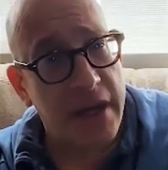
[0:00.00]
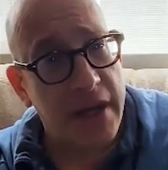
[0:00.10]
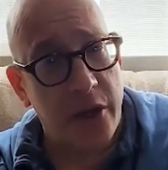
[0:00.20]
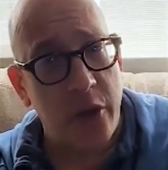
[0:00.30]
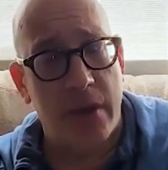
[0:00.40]

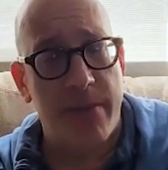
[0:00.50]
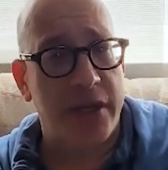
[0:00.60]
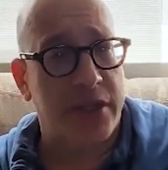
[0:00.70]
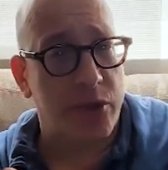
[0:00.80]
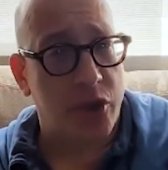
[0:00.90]
Now you can
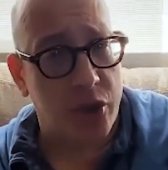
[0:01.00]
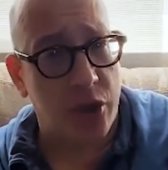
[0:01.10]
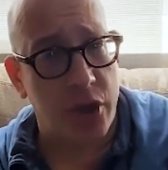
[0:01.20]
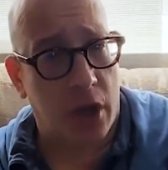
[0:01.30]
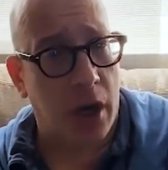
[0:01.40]
buy some
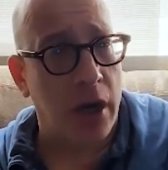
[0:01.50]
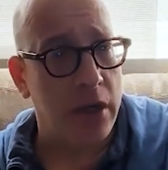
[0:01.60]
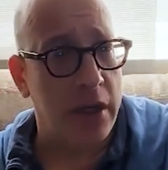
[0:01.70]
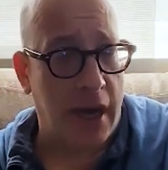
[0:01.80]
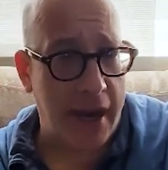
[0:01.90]
church
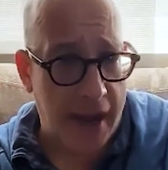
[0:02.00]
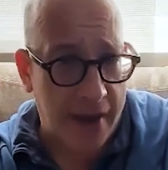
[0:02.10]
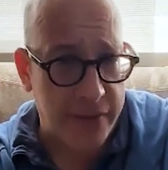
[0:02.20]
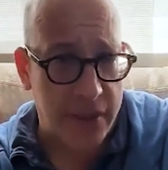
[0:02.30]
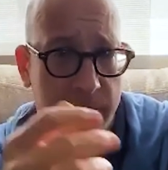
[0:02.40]
art, and I
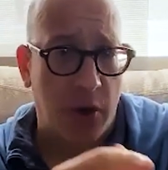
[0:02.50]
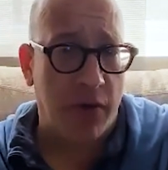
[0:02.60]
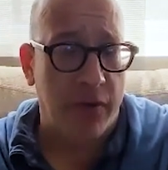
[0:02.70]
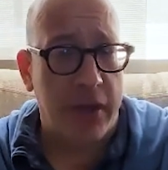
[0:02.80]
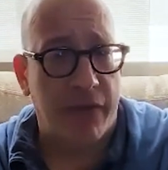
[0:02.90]
have some
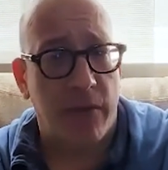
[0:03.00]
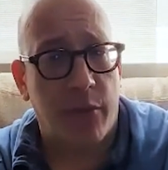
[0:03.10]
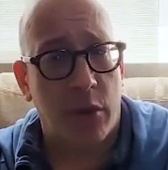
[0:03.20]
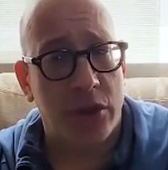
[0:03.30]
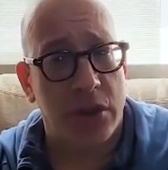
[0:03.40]
over there from
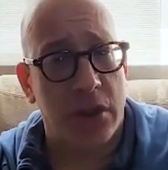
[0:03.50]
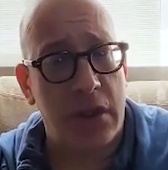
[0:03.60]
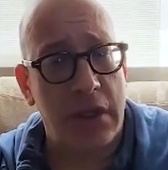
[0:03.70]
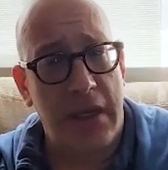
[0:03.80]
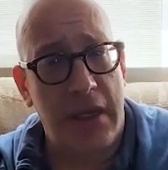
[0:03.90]

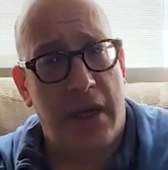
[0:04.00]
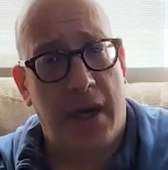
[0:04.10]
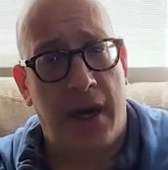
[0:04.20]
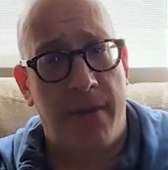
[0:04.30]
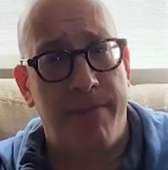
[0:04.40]
Portugal,
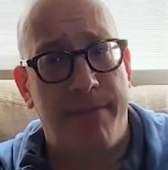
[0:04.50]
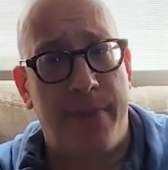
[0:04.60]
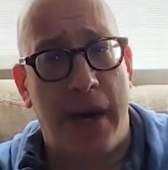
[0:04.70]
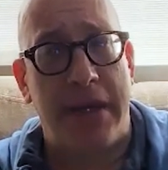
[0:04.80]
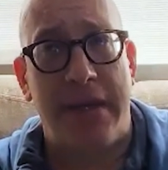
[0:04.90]

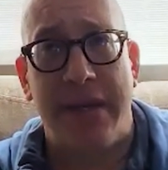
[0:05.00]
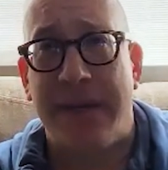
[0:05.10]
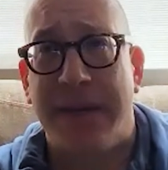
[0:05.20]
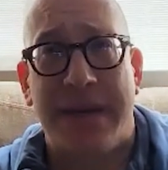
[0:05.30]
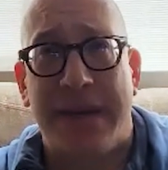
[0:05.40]
but
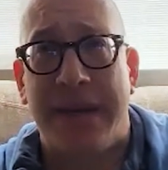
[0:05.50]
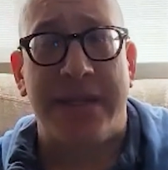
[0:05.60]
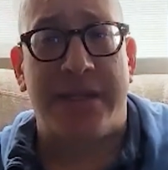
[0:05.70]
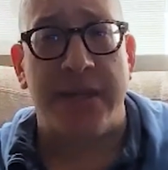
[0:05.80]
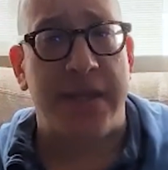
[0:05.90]
it
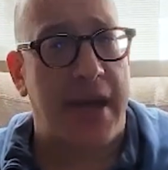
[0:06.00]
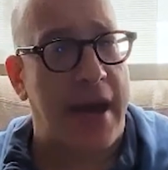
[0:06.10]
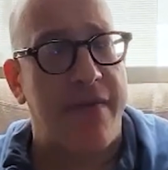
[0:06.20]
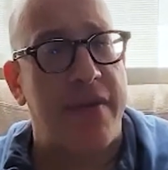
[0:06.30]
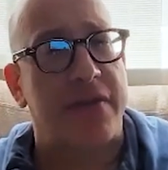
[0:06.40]
just doesn't
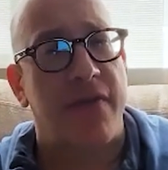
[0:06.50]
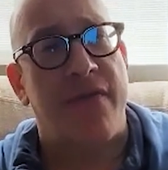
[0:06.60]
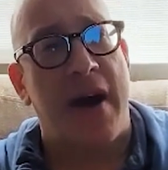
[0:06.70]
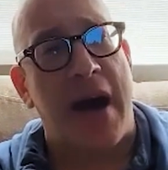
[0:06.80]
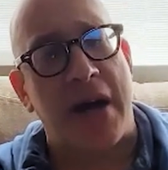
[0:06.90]
have this
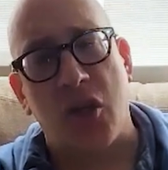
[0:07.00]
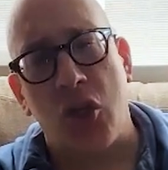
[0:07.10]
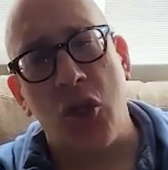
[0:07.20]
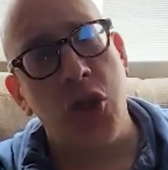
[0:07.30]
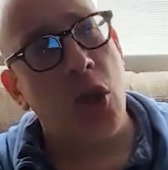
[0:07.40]
vast,
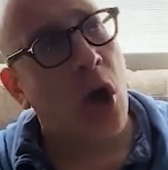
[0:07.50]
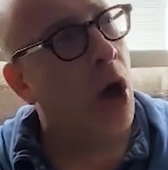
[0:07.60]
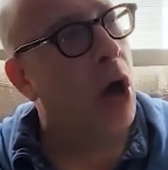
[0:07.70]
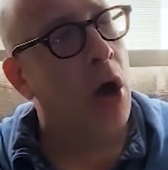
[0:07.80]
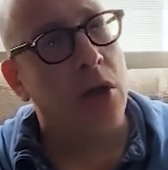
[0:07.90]

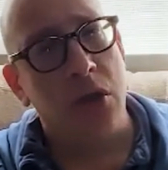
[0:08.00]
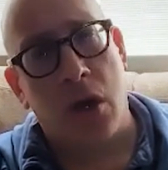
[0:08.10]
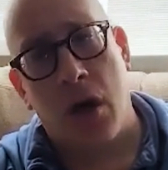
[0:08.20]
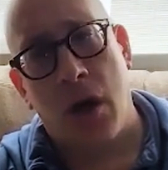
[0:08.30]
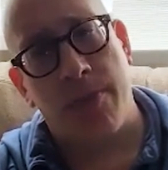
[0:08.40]

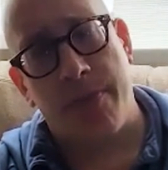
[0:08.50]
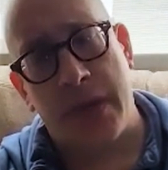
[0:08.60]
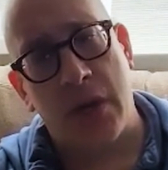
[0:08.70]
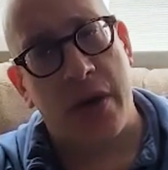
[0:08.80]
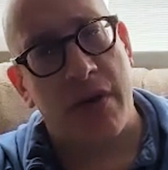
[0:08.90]
long
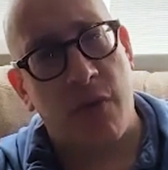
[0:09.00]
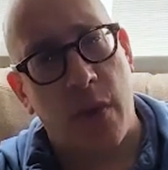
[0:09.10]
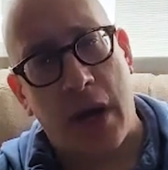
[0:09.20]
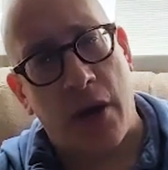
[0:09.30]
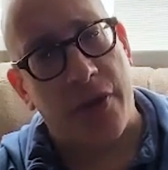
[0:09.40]
period of
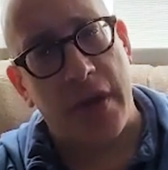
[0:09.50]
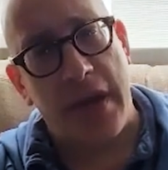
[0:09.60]
wealth